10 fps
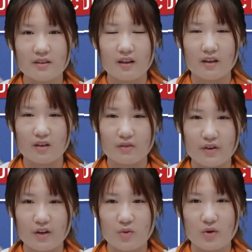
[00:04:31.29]
Thank you
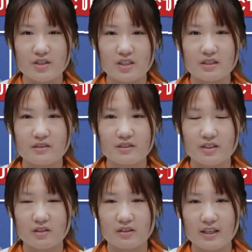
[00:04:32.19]
for your watching.
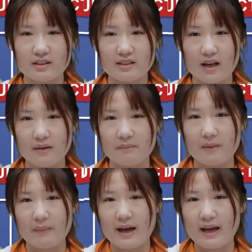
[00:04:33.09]
See you next time.
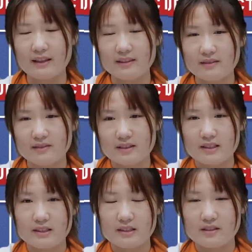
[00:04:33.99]
Bye-bye.
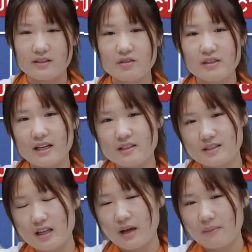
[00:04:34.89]
See you
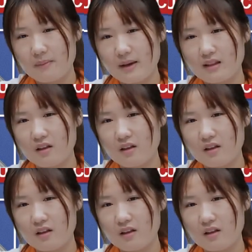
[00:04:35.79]
next time. Bye-bye.